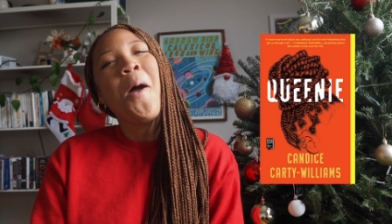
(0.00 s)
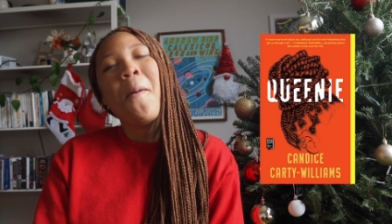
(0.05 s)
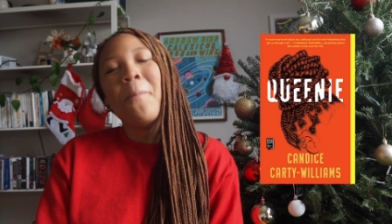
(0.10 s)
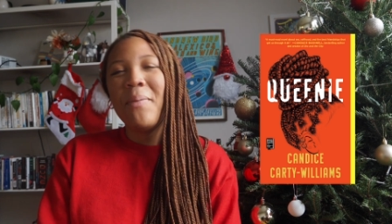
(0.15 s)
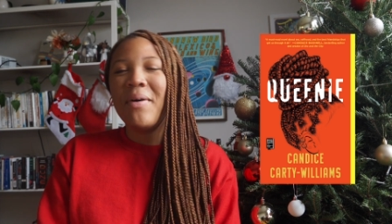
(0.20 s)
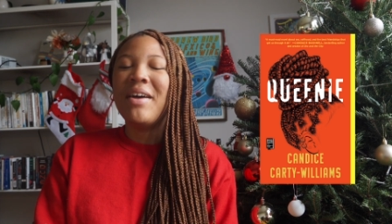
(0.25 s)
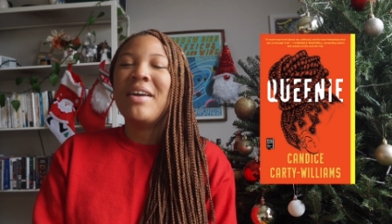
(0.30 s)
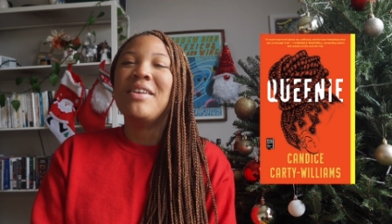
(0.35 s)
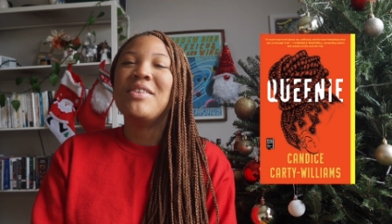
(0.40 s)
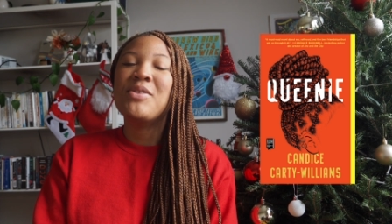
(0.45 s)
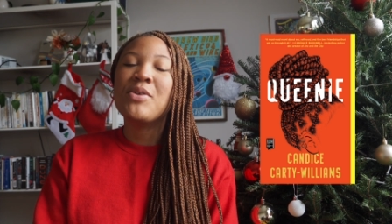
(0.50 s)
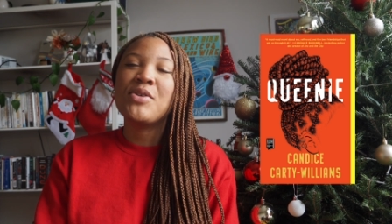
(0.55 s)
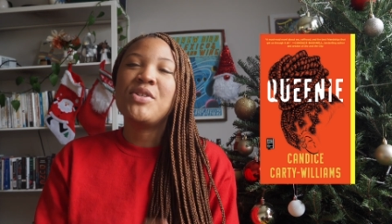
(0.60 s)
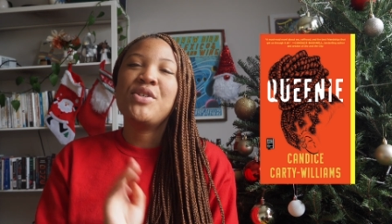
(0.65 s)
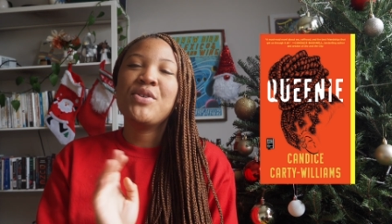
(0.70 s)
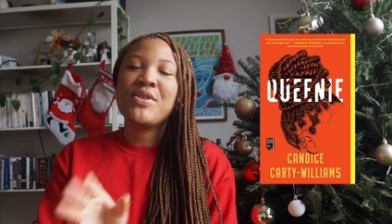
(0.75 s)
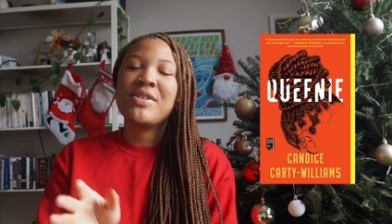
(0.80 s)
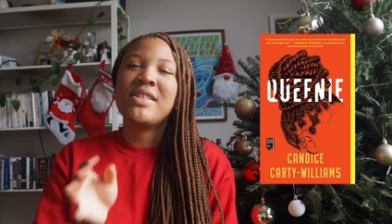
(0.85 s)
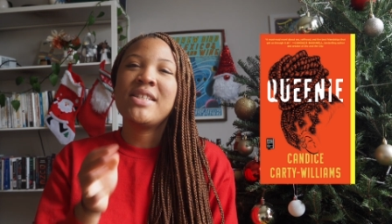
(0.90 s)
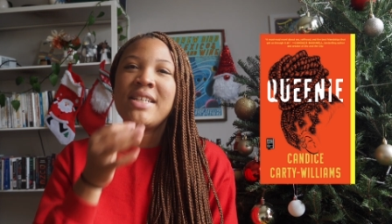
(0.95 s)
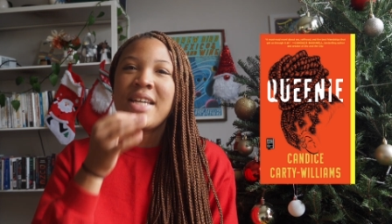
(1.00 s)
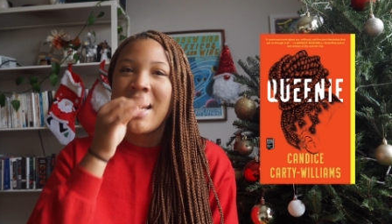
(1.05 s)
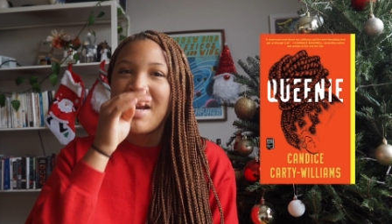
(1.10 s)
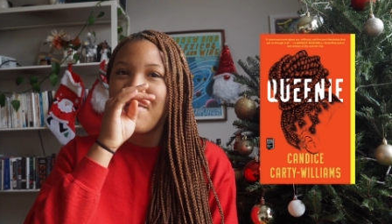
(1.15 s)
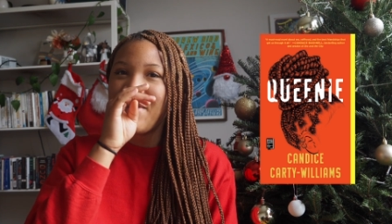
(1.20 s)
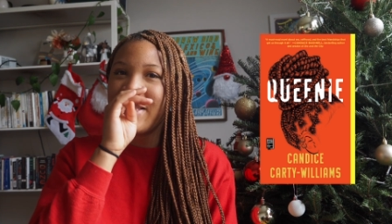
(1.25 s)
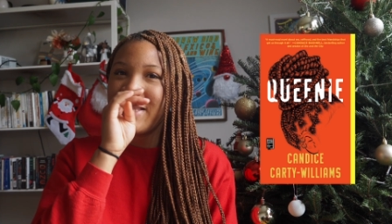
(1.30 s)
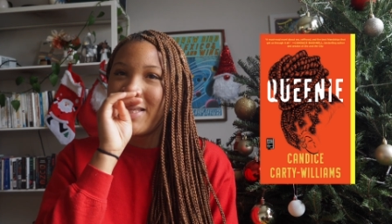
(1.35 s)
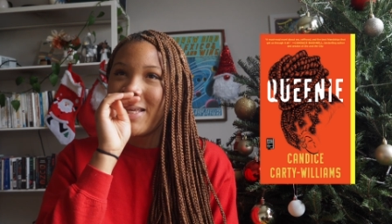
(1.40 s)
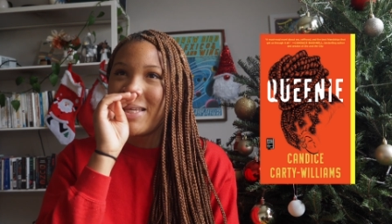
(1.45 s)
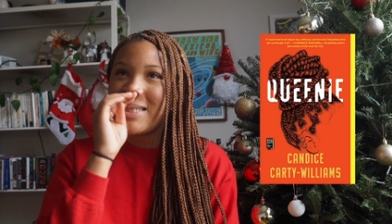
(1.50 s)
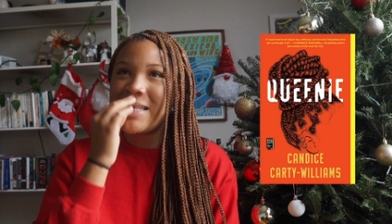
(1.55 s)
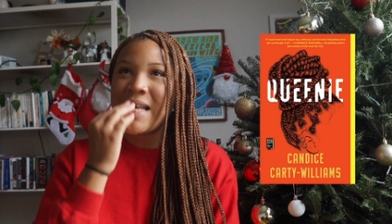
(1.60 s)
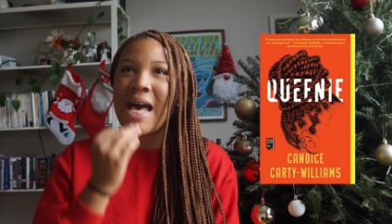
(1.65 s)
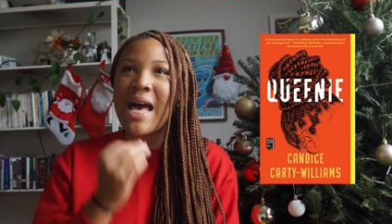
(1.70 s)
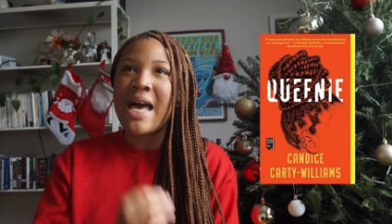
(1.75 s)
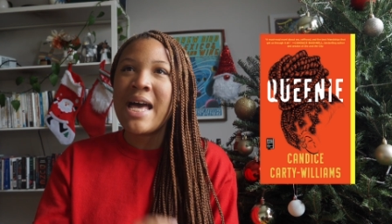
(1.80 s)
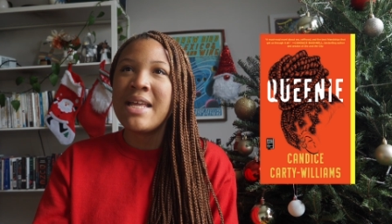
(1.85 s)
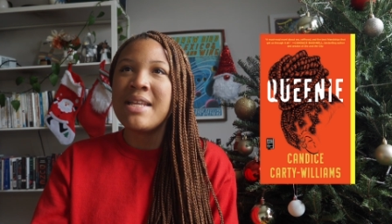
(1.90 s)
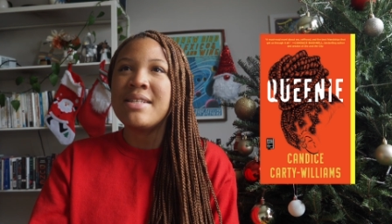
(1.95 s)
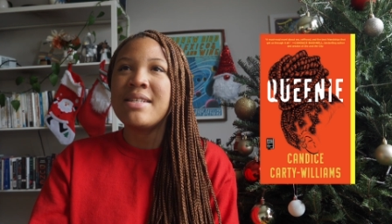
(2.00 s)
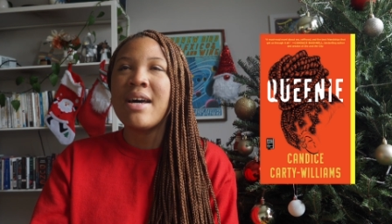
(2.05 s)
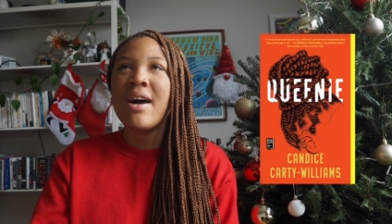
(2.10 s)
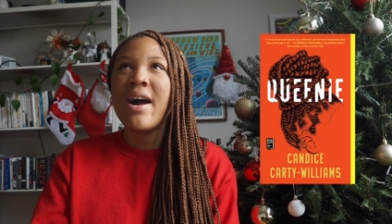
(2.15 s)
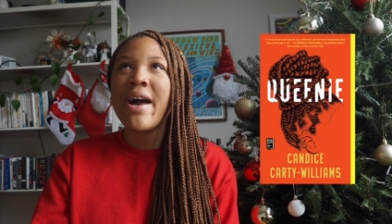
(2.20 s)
But no, seriously, I read this and